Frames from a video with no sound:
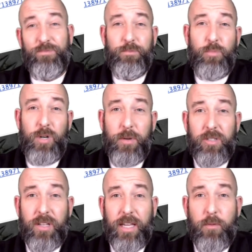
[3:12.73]
Pretty much
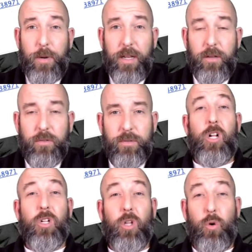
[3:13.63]
like everybody else.
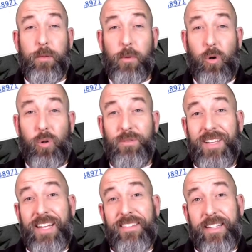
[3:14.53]
Lo and behold,
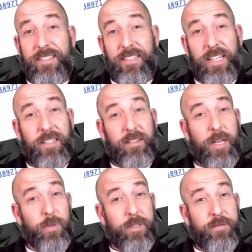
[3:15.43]
they said that they
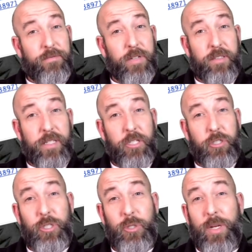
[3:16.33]
would fix the
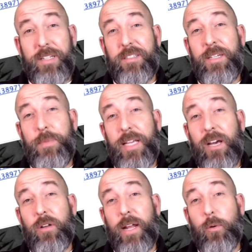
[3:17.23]
issue and send me
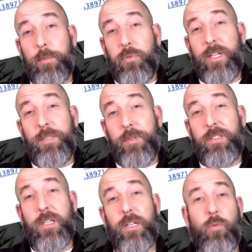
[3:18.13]
out a replacement
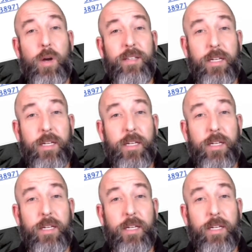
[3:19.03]
set of Wyze